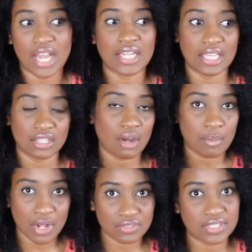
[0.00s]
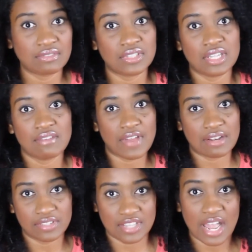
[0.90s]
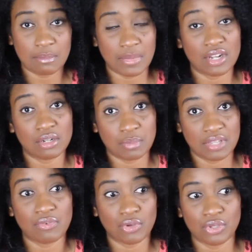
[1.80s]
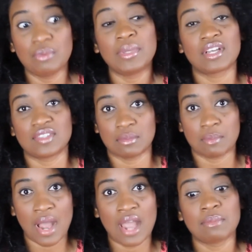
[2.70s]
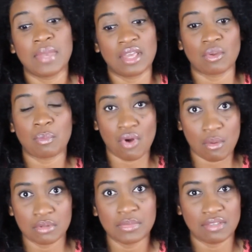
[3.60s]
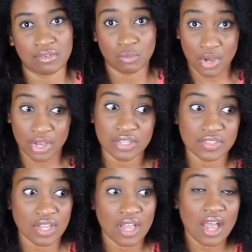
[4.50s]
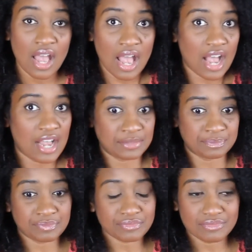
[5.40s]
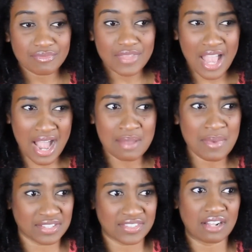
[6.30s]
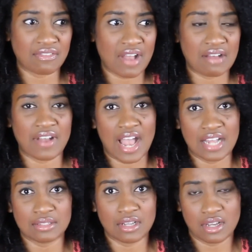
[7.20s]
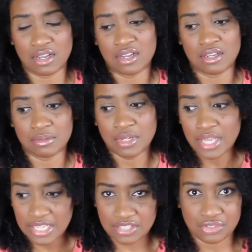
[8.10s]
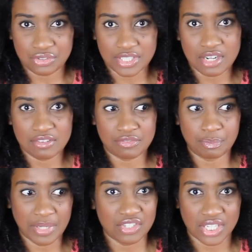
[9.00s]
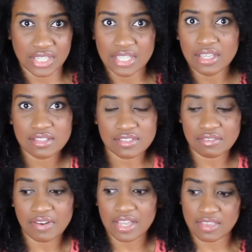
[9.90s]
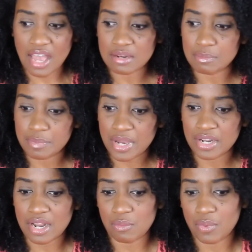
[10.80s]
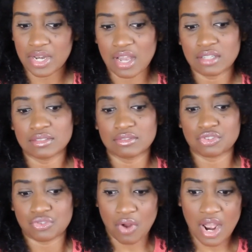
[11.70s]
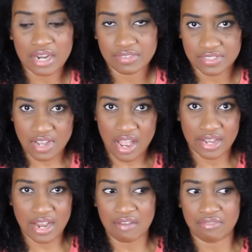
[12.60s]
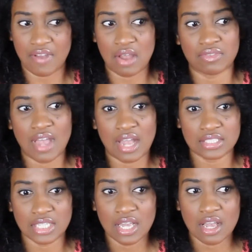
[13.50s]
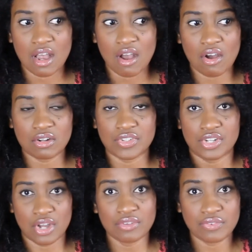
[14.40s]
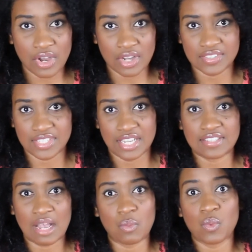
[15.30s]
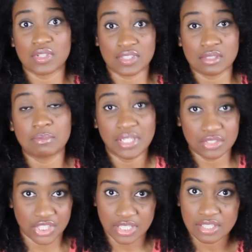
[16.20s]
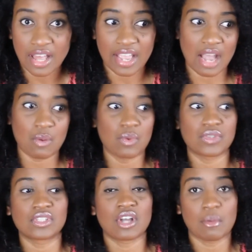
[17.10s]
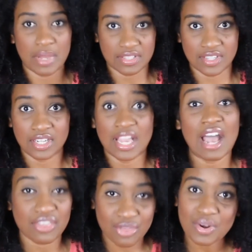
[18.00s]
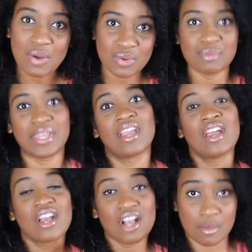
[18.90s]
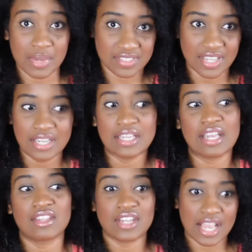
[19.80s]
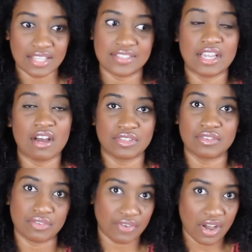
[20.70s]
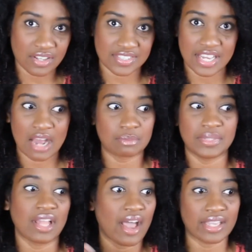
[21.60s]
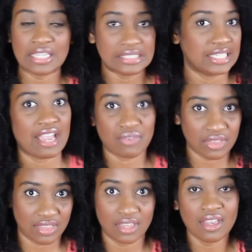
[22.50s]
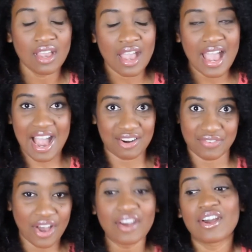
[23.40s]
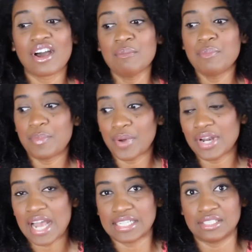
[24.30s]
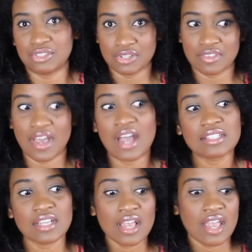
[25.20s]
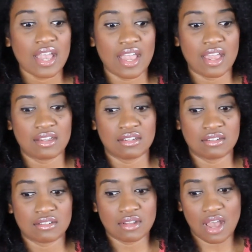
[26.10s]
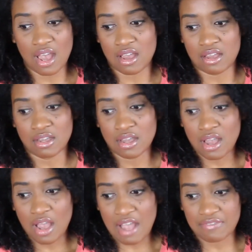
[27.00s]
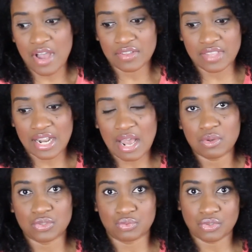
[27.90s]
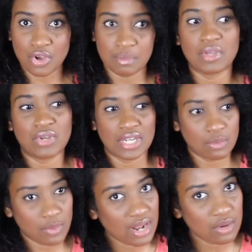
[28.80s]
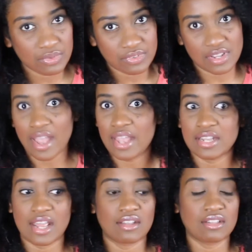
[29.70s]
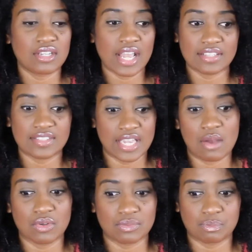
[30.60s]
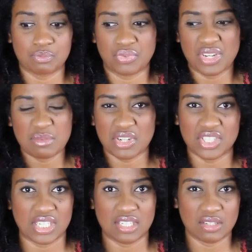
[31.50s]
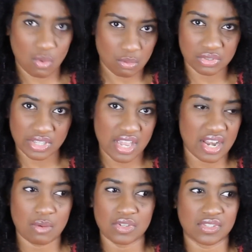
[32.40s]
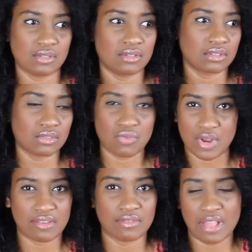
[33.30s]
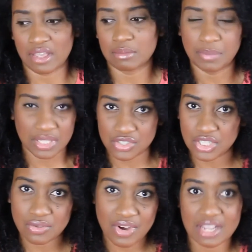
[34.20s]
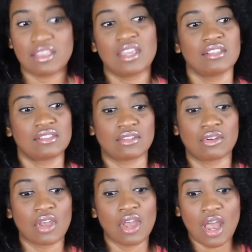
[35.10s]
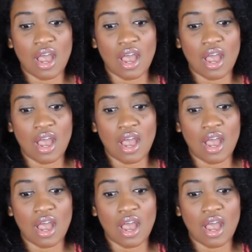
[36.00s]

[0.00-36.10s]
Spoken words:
and eat compulsively, then this diet may not be for you because it might make the problem even worse. I myself have had a history of binge eating and stuff like that, but when I tried this diet, I found that on the non-fast days, I wasn't binging, like I wasn't compensating. I thought I would be compensating and the next day after the fast day, I'd be like eating everything out of hunger, but I didn't do that. And I found that I was coping really well with the diet, and the next day I was pretty much eating normally and I wasn't like binging or anything. So